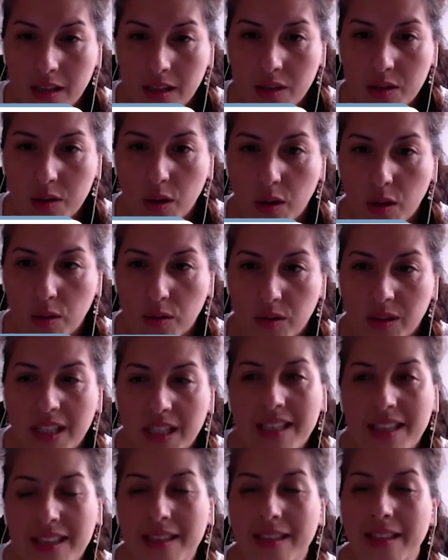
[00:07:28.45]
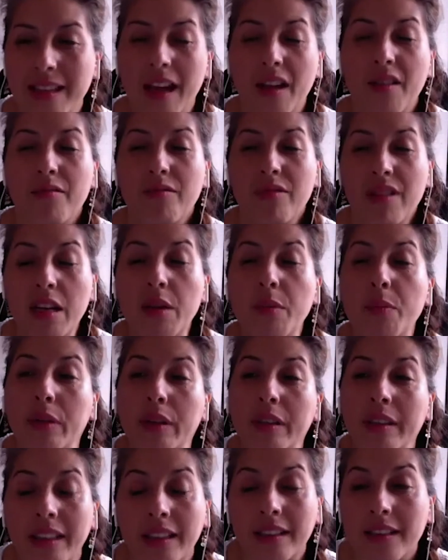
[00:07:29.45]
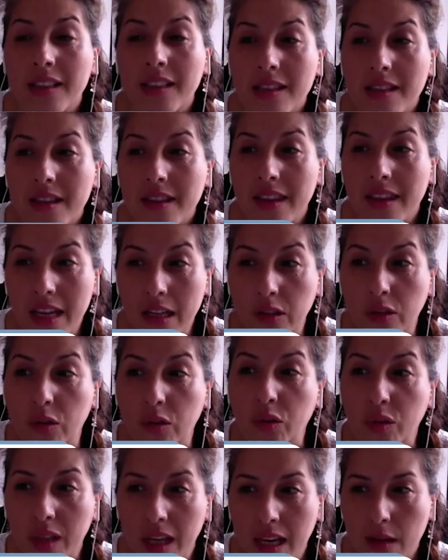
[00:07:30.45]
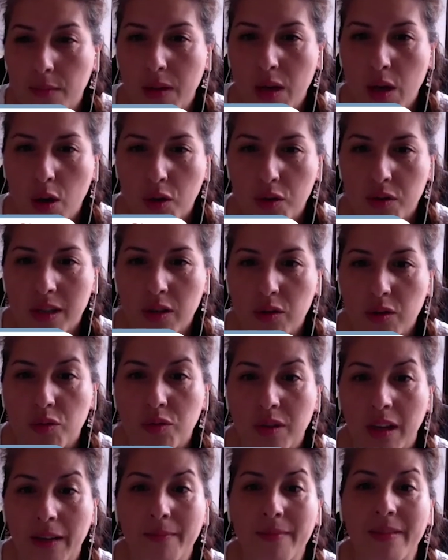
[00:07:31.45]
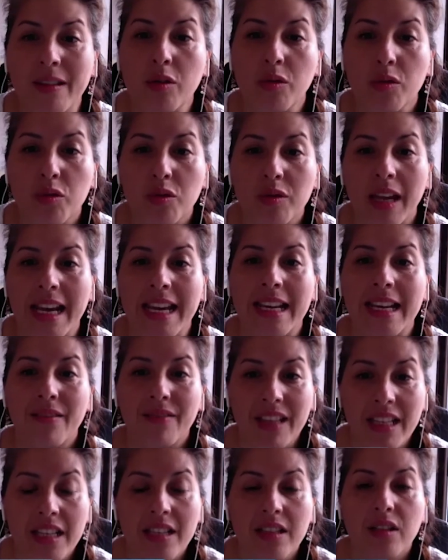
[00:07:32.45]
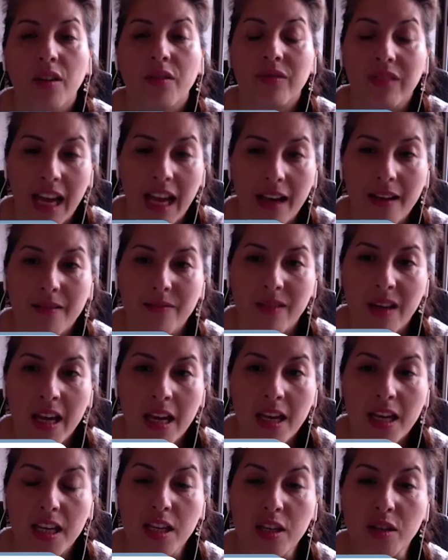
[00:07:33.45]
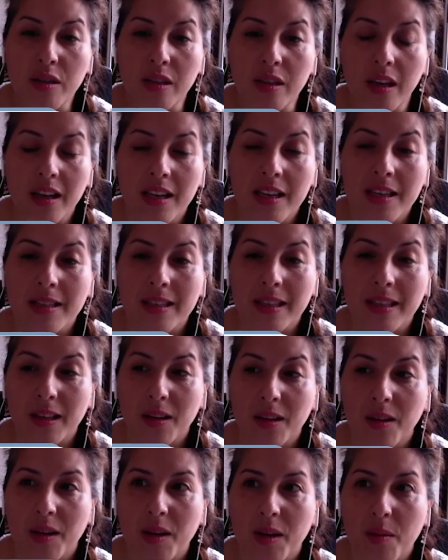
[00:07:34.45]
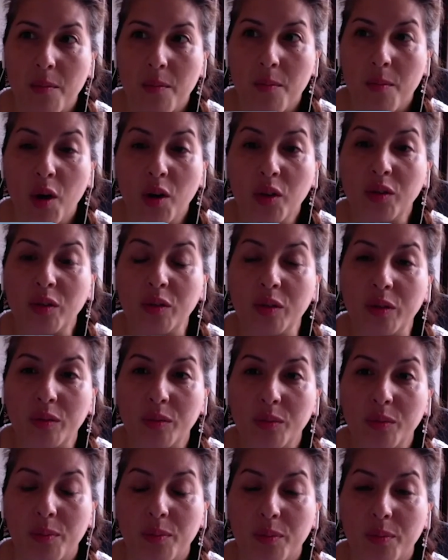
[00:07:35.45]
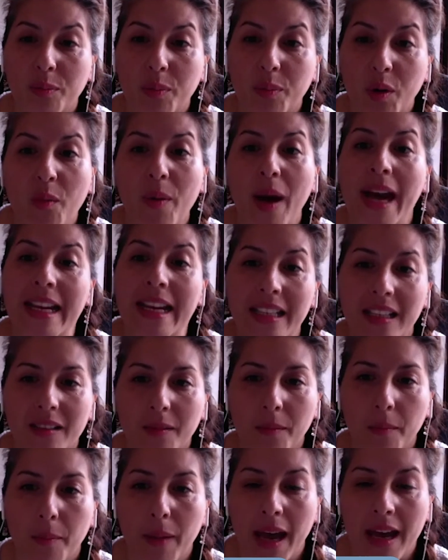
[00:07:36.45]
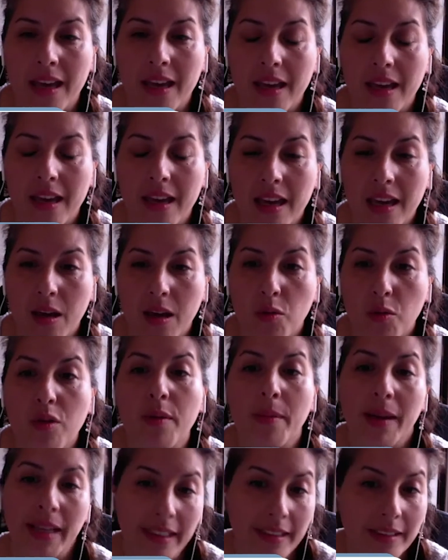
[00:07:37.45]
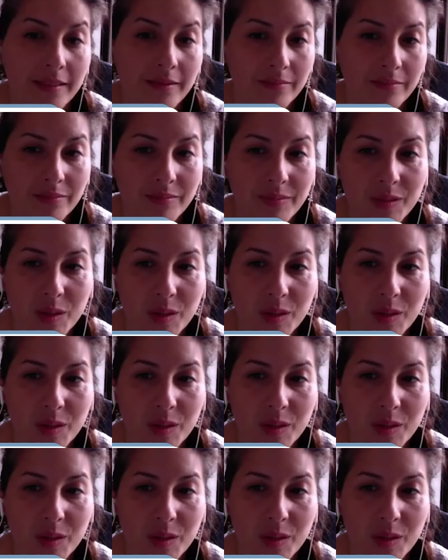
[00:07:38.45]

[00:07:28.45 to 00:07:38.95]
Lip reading: So this is a really important thing to say, because the sustainability of life is most provided by women, you